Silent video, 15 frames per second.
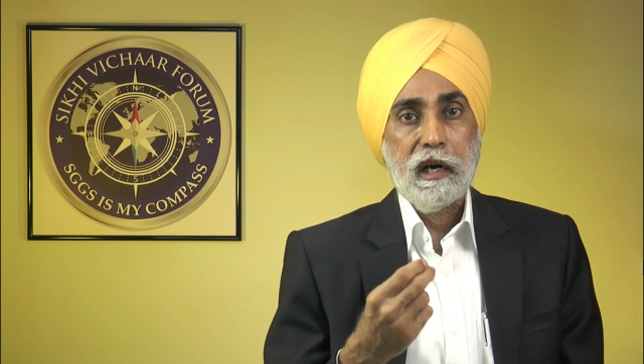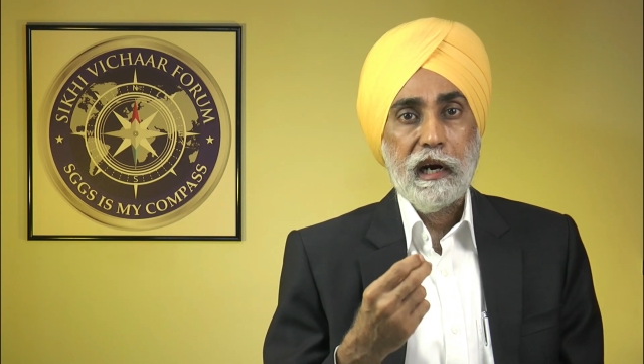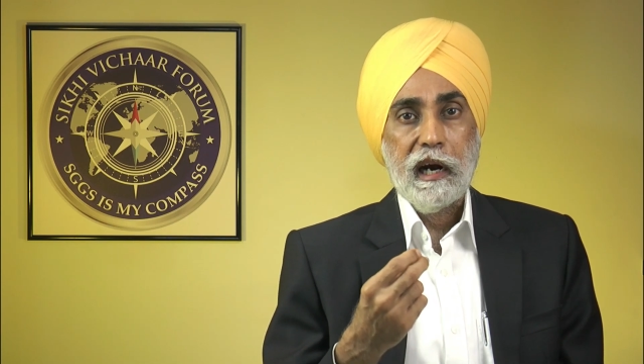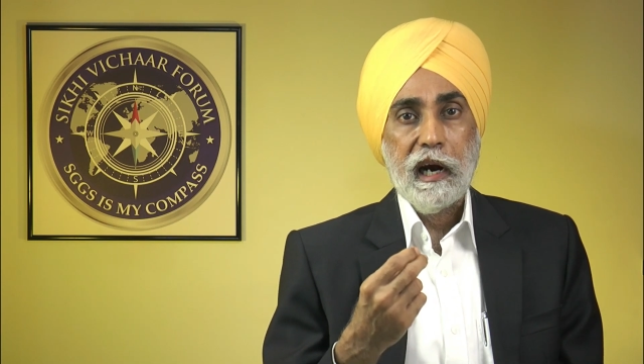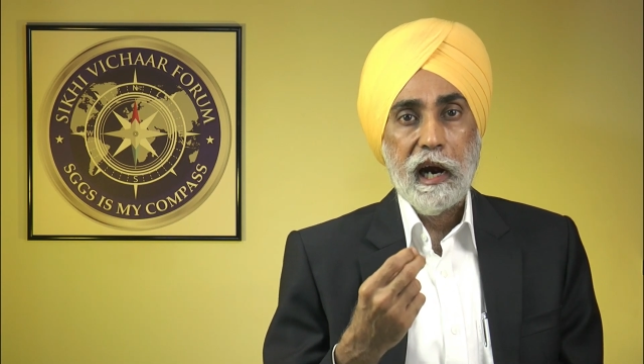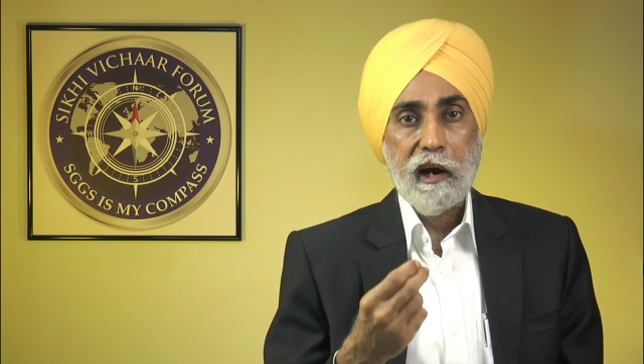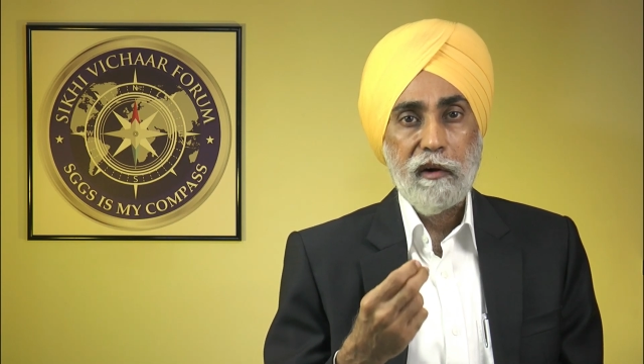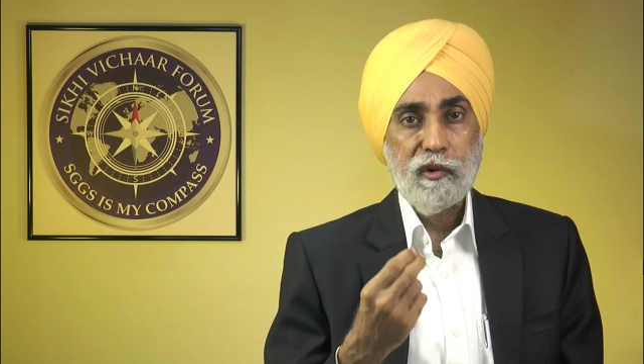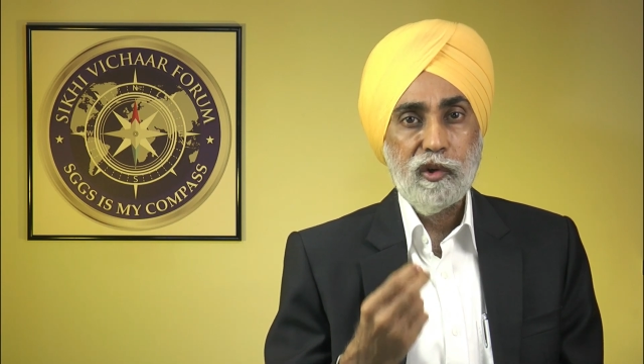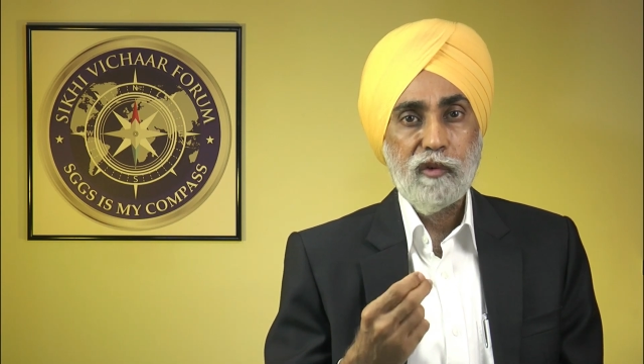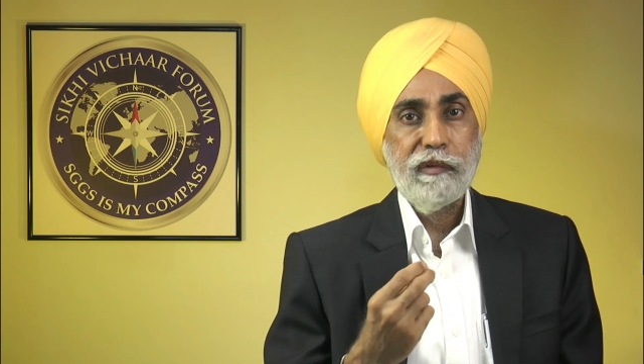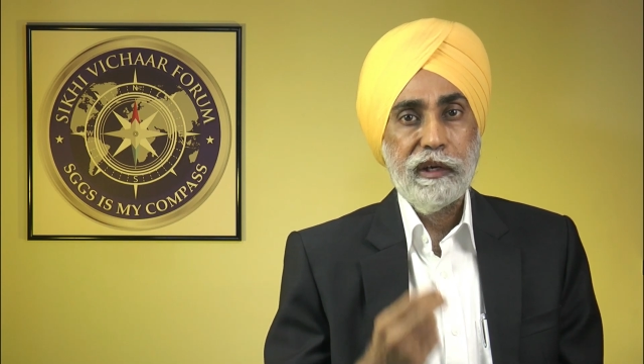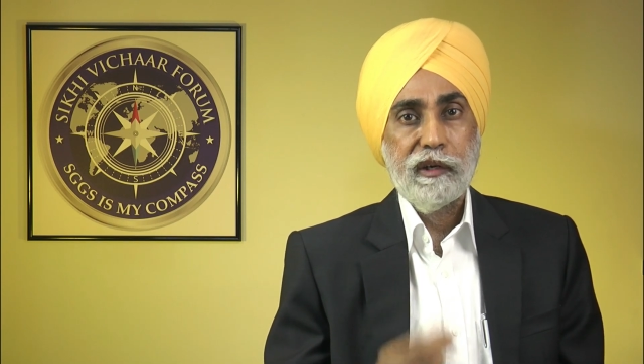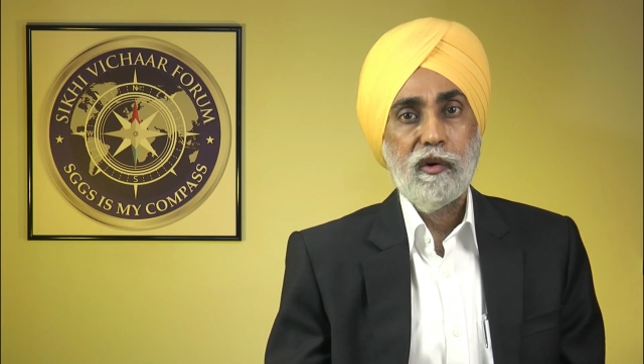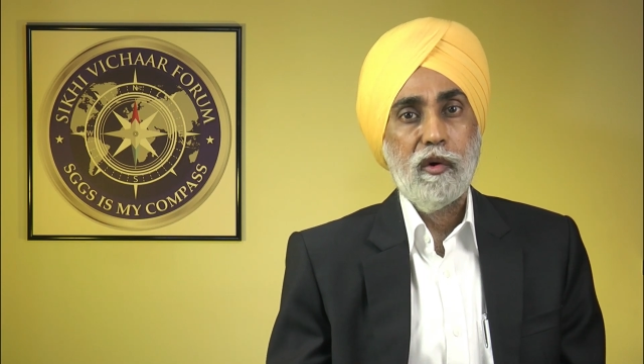How do
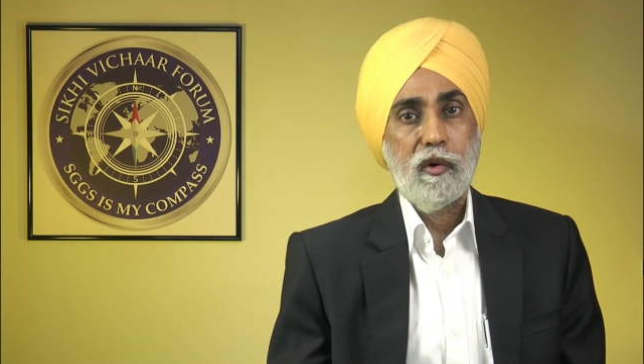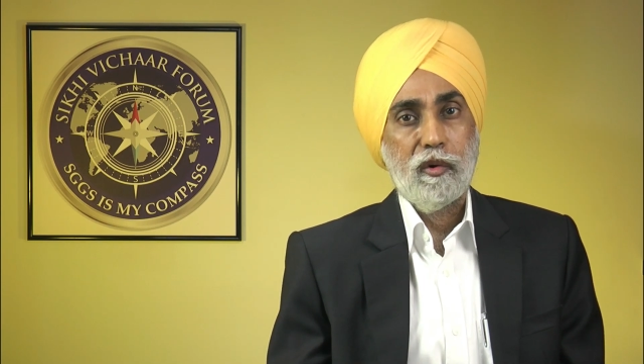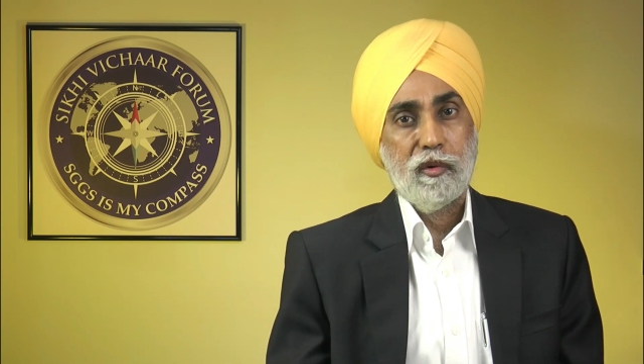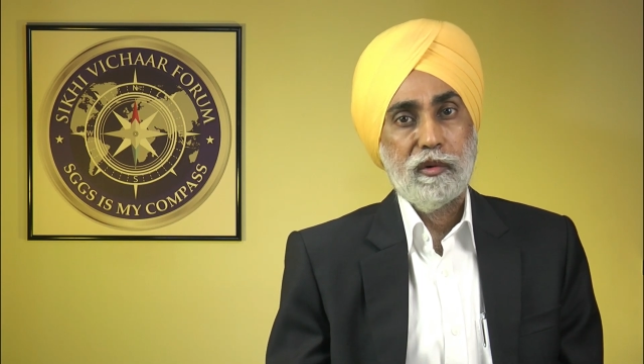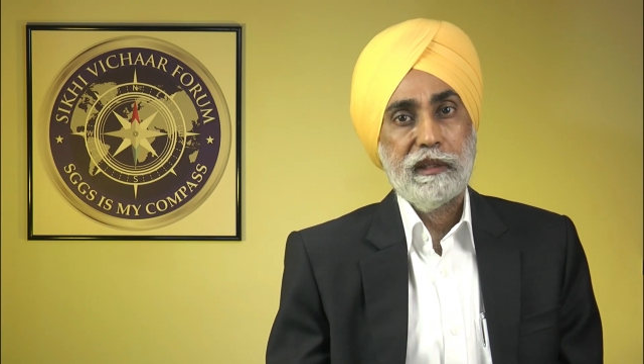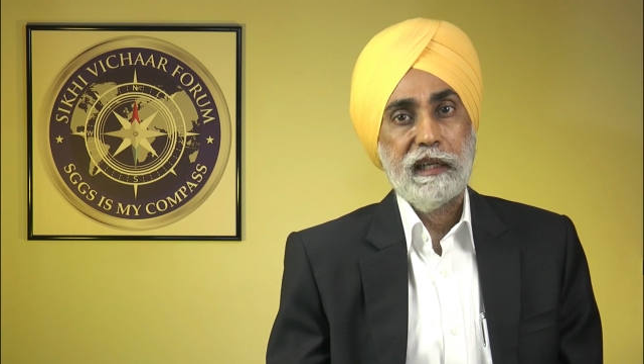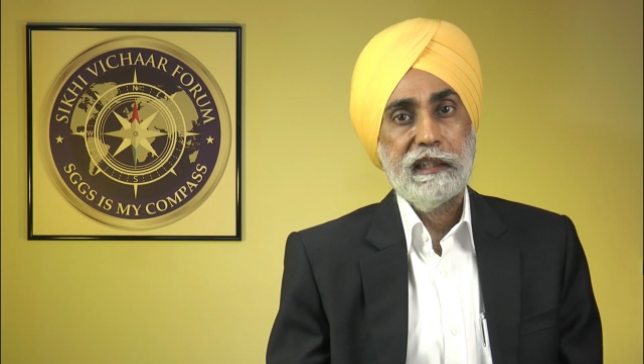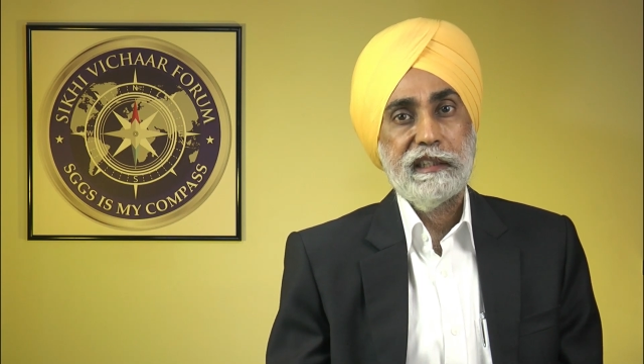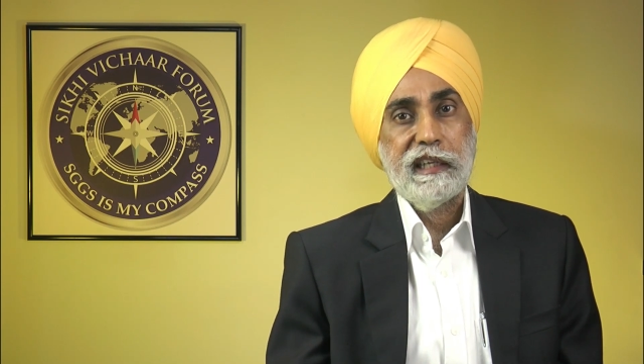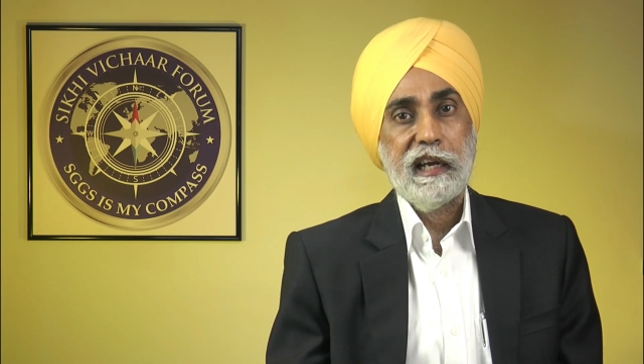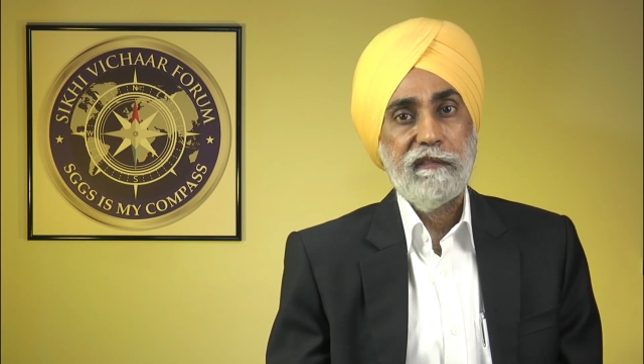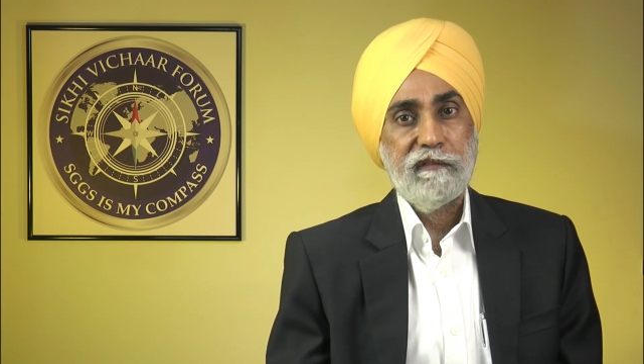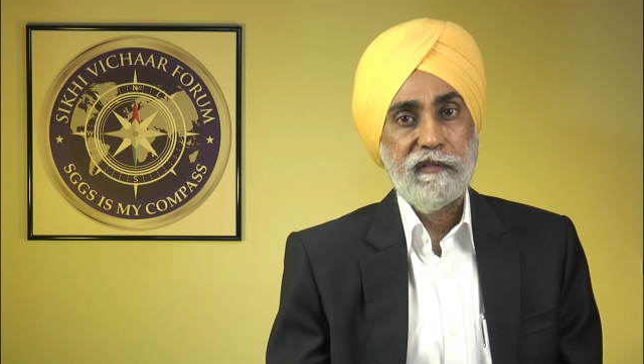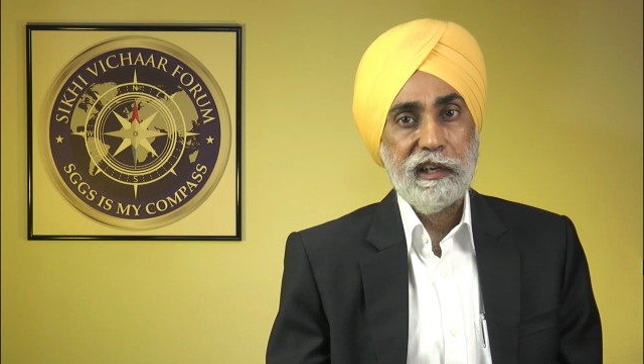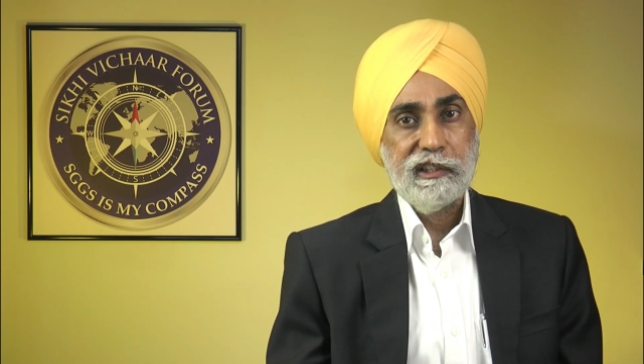we know that the
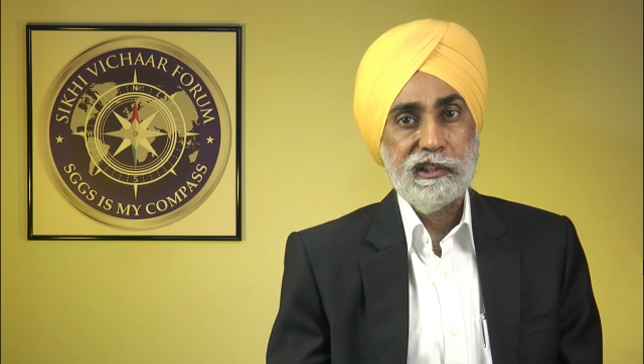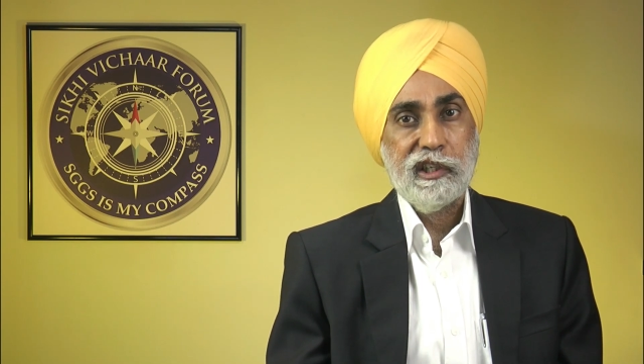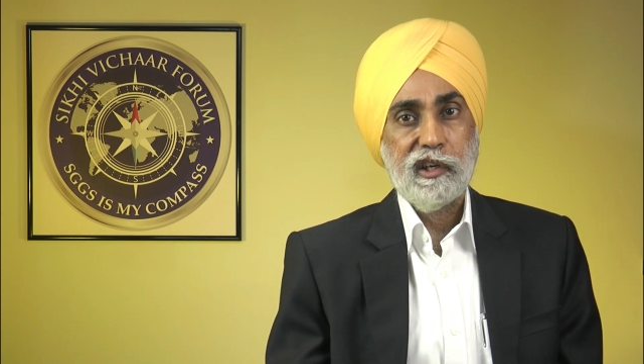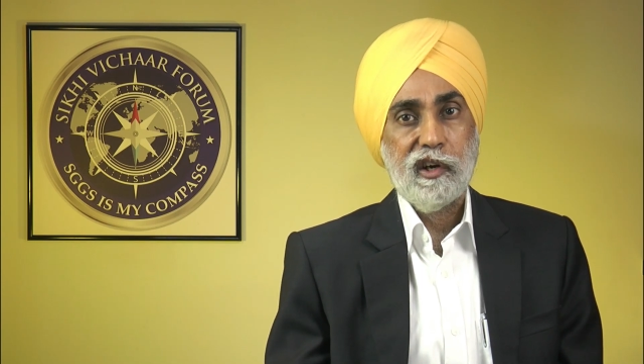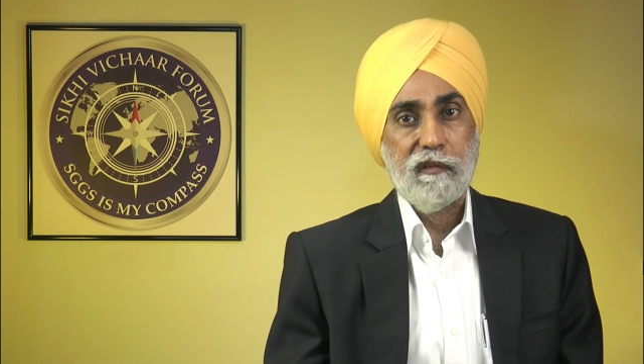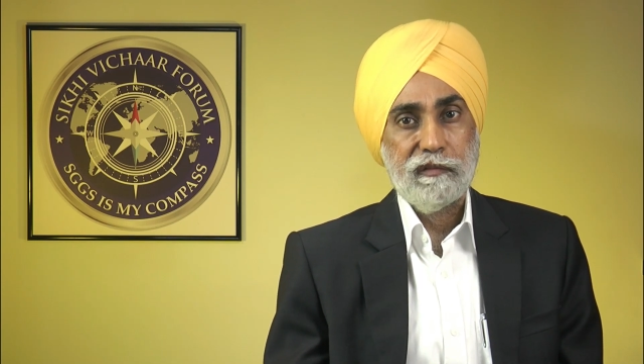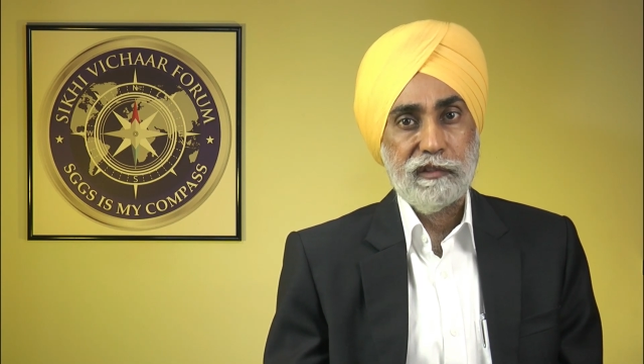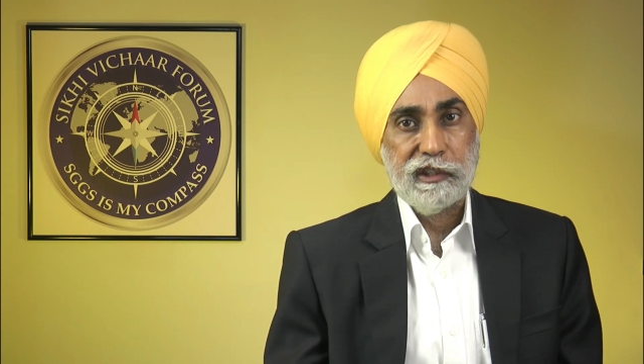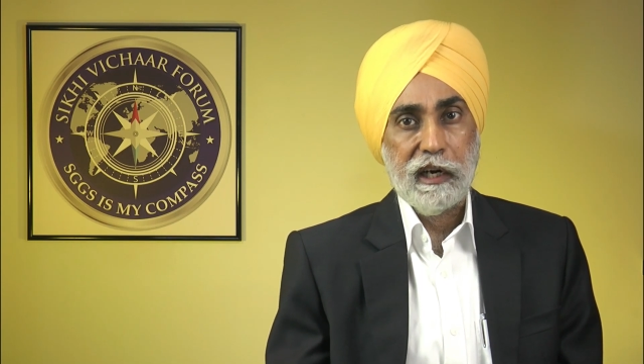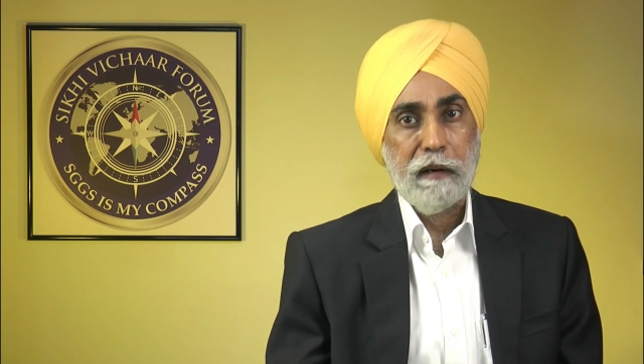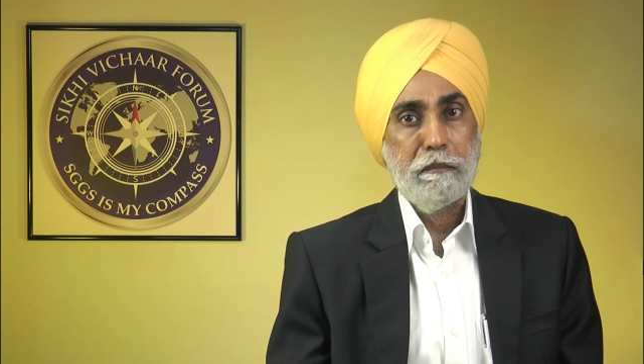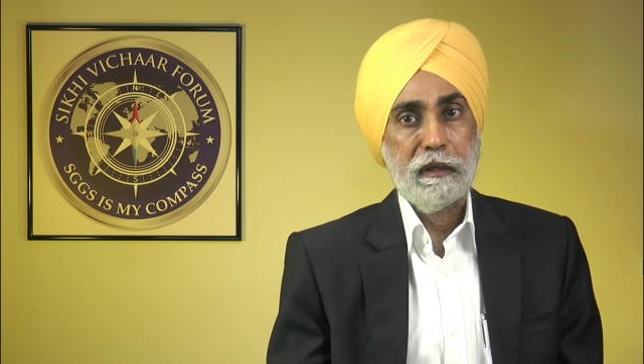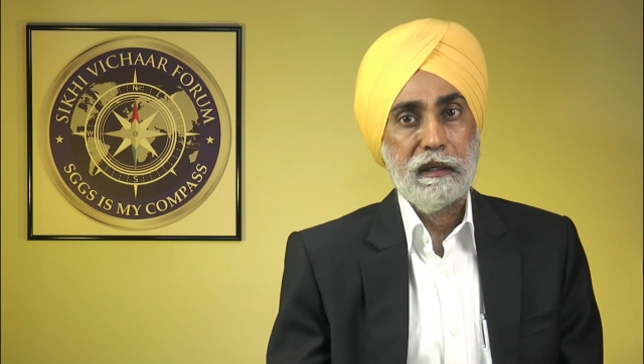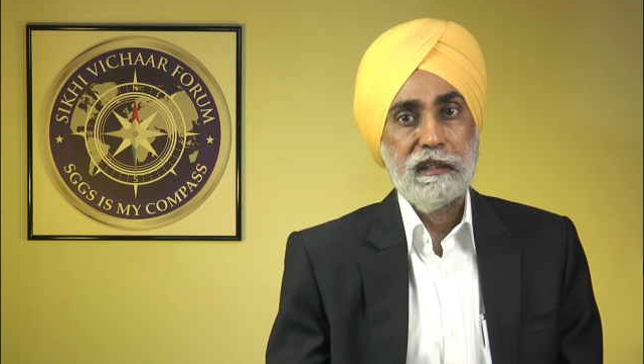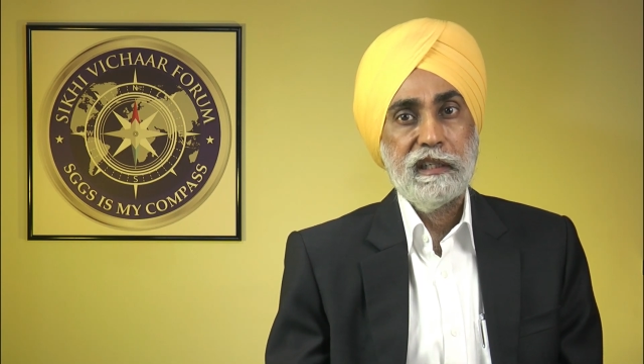affliction of
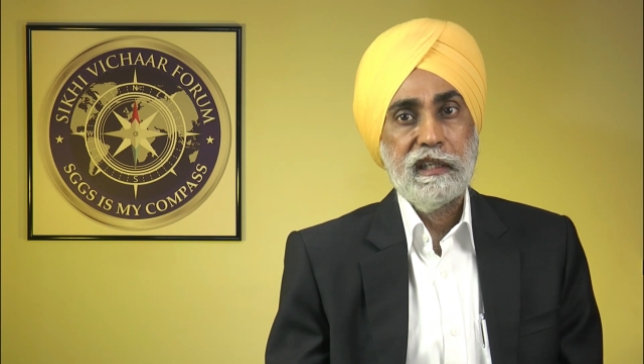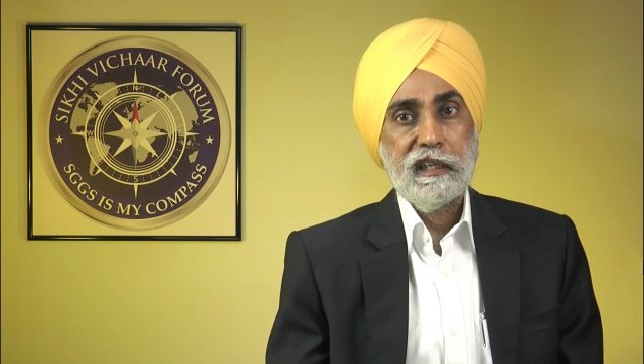jam